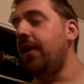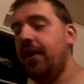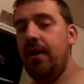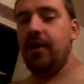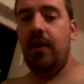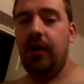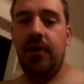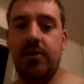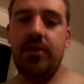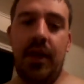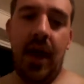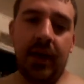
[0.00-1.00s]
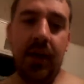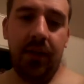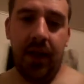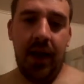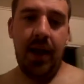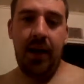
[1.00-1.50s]
And then he has the
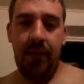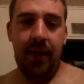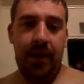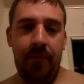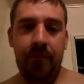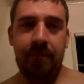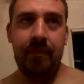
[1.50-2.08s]
accolade. And then